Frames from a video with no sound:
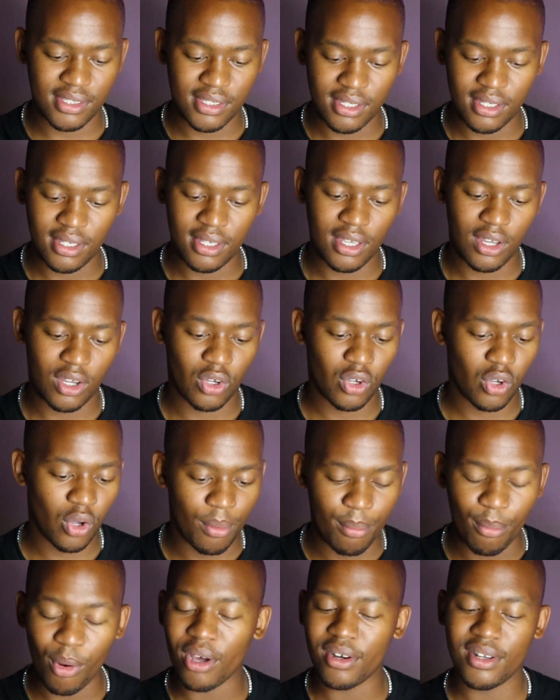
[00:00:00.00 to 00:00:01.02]
see here
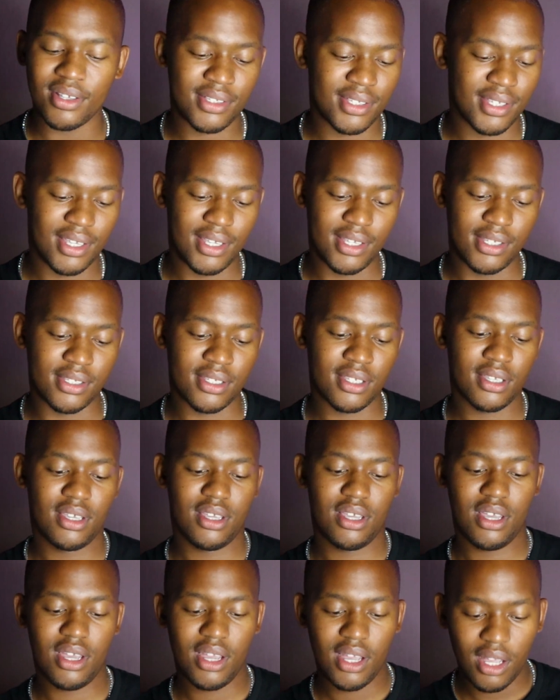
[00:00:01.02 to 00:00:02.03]
commodities,
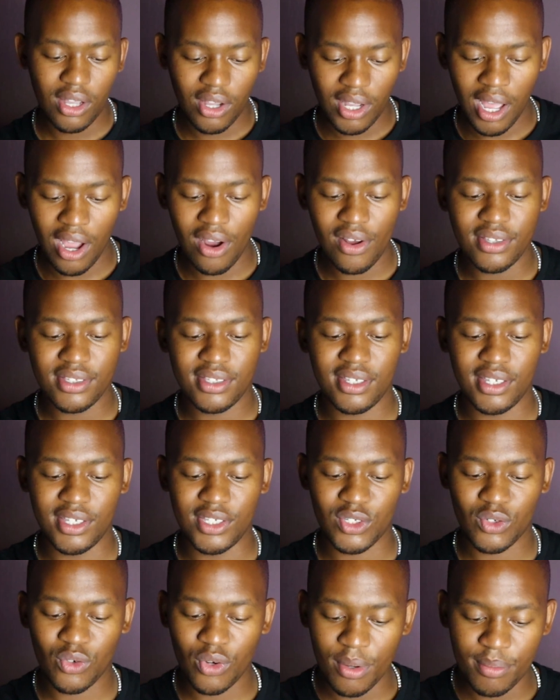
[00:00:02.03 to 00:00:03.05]

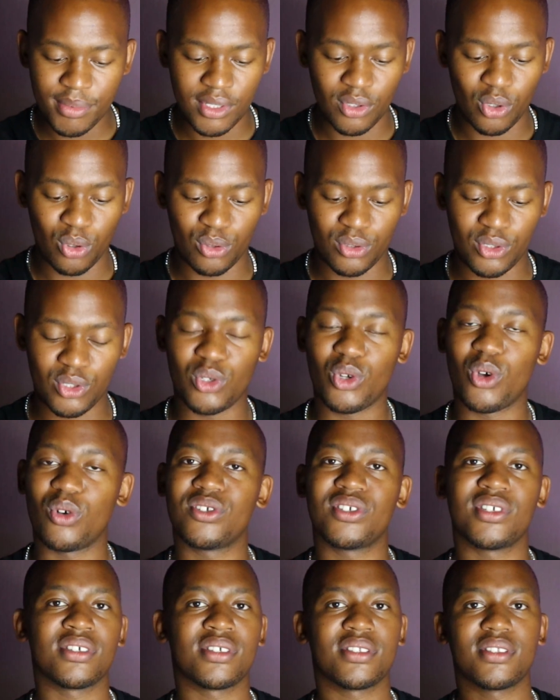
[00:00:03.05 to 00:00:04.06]
currencies, cryptos,
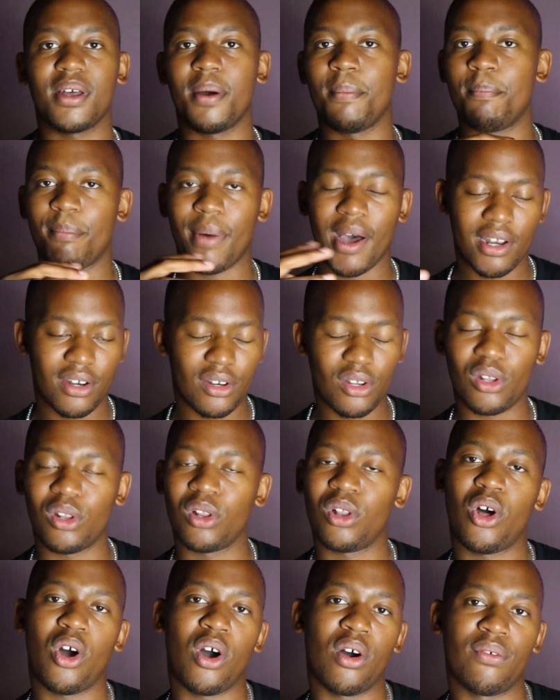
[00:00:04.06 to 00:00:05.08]
just a
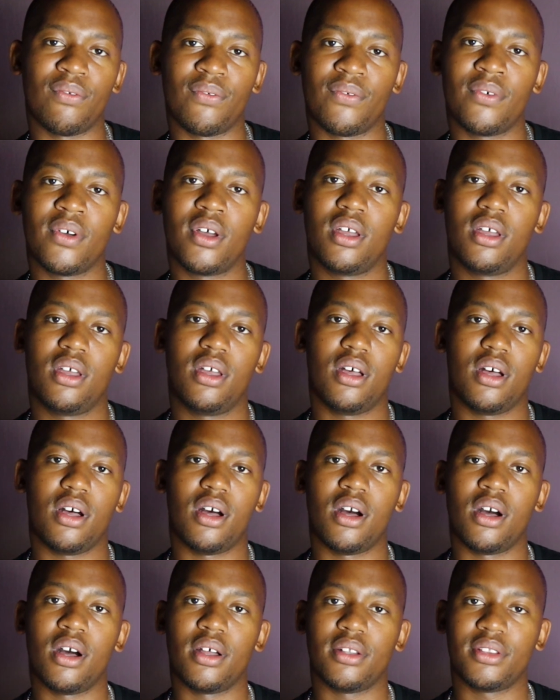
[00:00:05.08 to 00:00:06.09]
bundle of
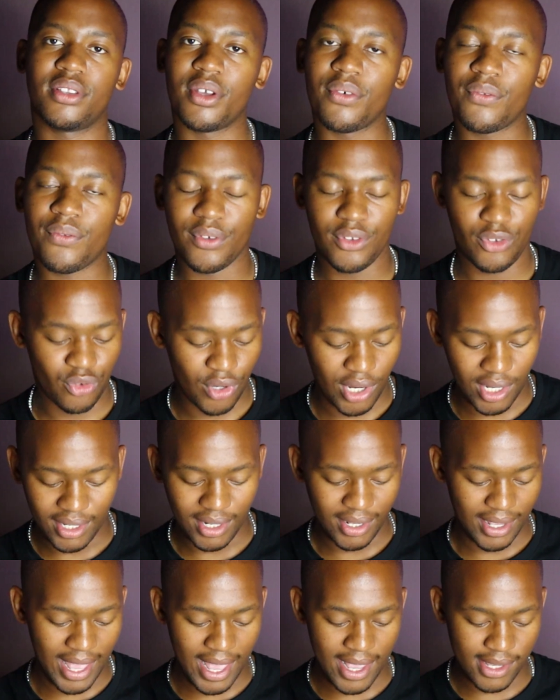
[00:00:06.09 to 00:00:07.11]
different
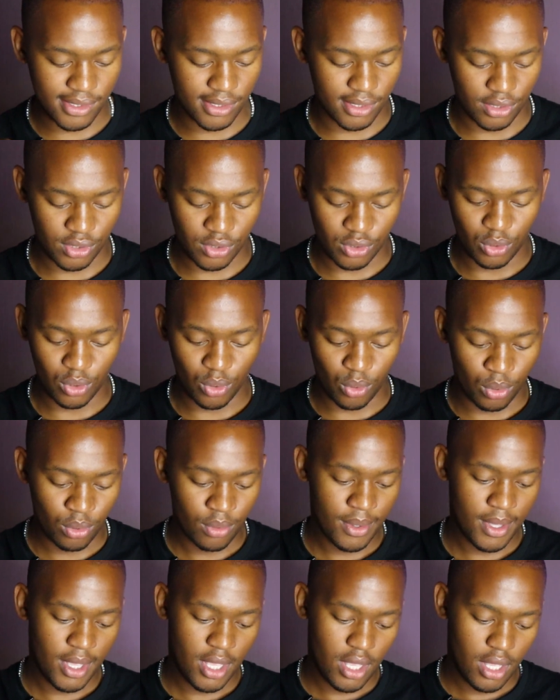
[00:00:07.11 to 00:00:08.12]
trading assets.
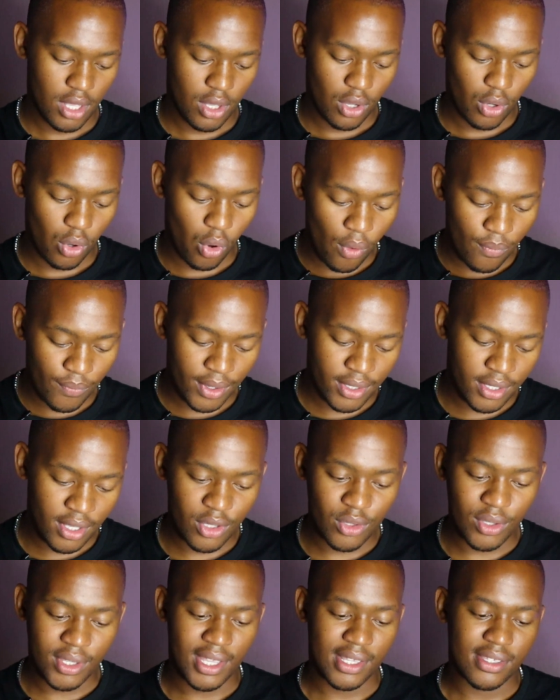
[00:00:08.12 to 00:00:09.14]
Over here
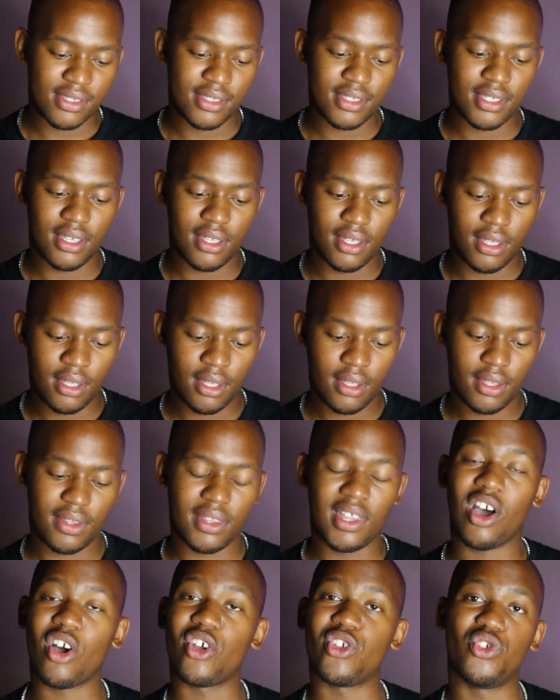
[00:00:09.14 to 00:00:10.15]
you can see
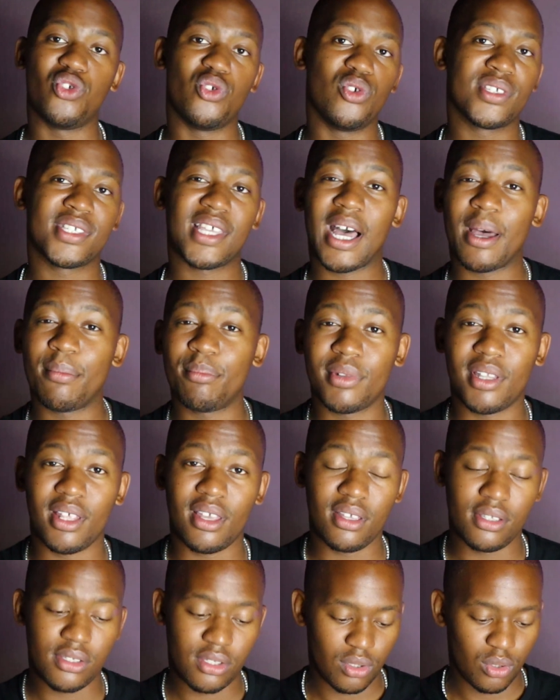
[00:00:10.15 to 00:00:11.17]
there are news
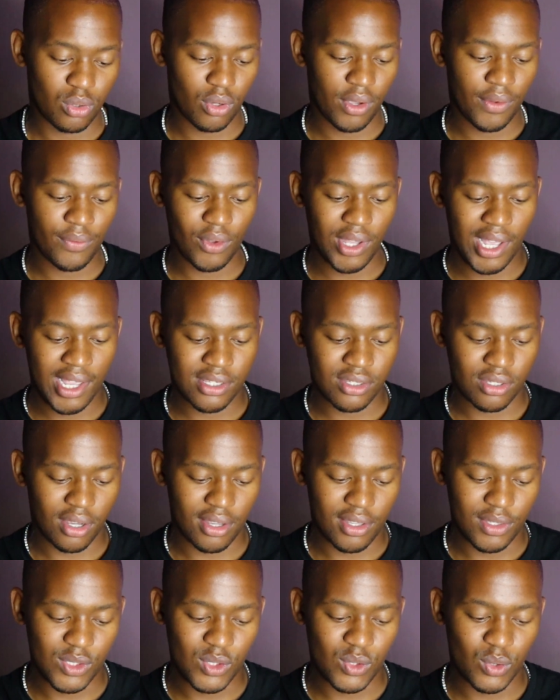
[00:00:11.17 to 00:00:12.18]
updates. If you guys are
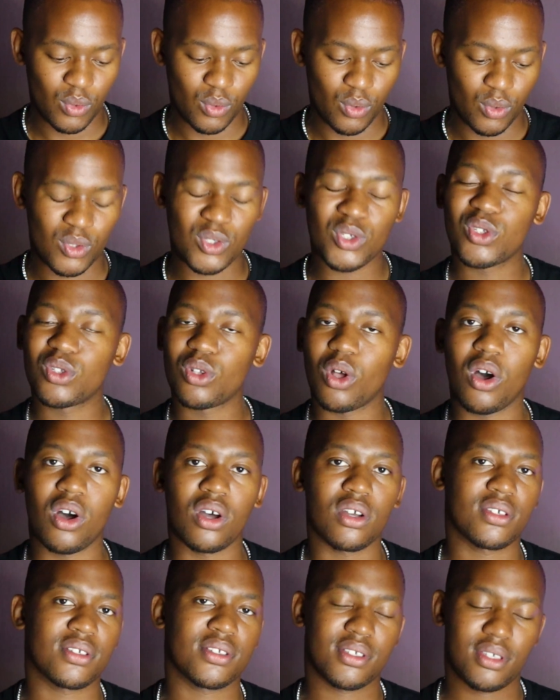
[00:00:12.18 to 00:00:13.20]
into
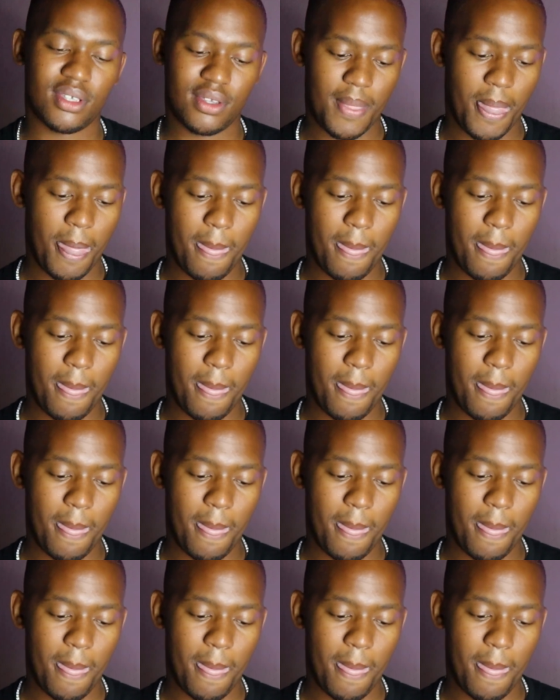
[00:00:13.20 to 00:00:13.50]
stocks,